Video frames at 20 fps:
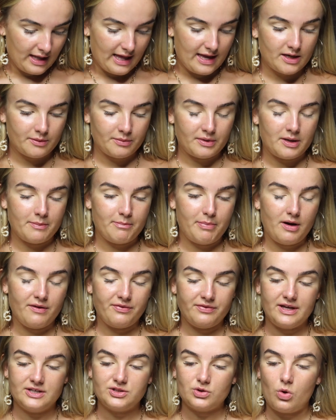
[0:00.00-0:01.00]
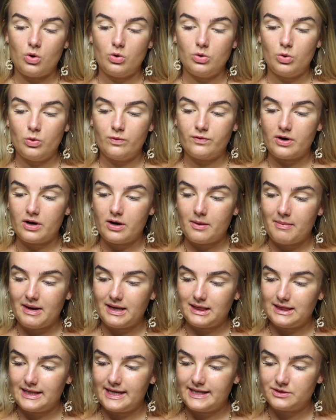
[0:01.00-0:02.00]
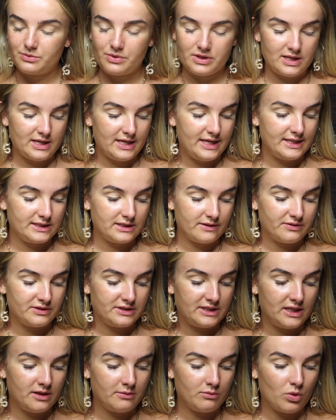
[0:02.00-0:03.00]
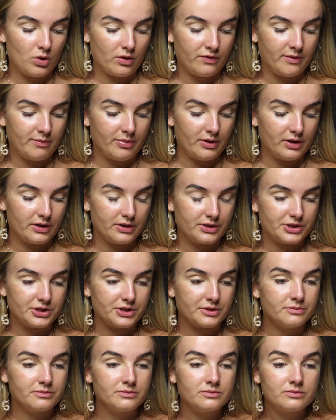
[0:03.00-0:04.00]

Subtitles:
and I'm going to buff this all over my lid with the E17 Morphe brush.